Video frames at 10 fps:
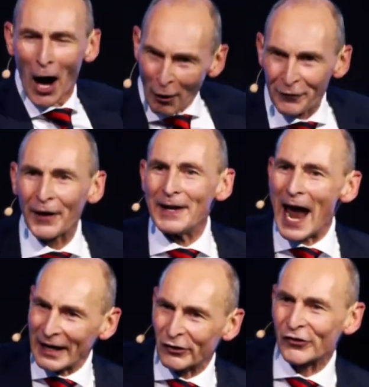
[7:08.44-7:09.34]
of the
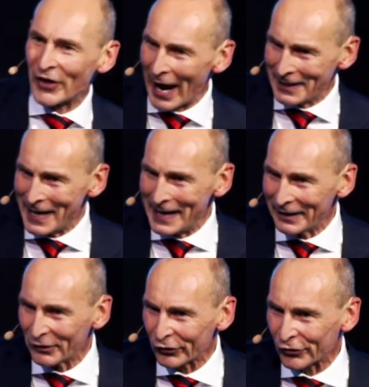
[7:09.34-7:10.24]
next 10
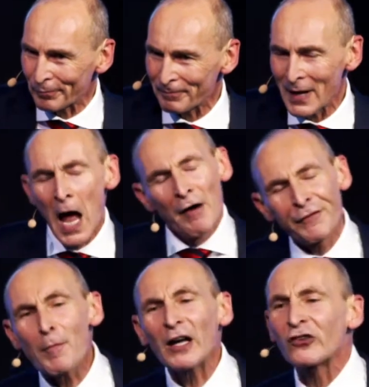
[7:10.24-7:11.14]
years.
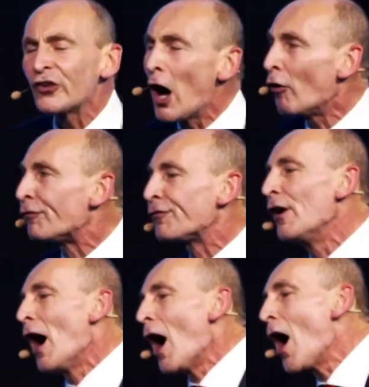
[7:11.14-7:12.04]
For myself,
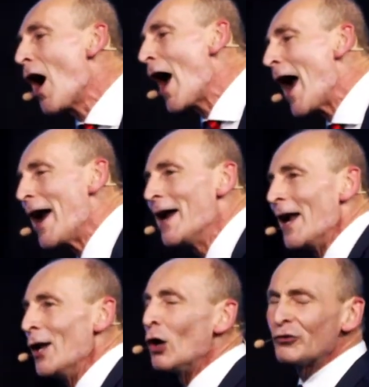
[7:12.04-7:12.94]
I
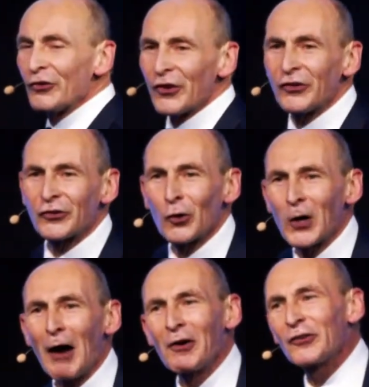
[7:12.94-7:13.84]
looked at digital
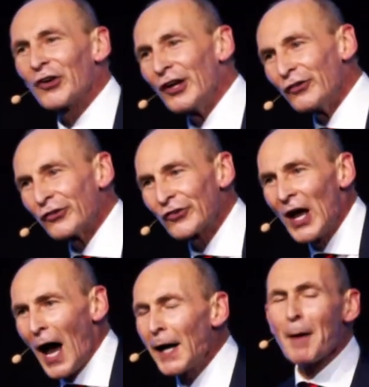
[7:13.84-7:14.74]
currencies
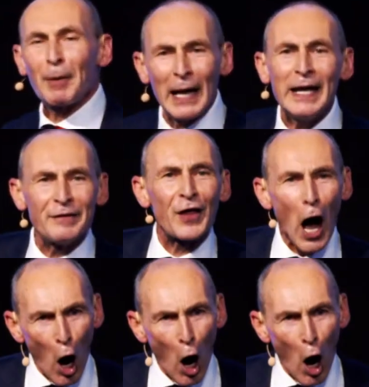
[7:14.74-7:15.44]
and I believe that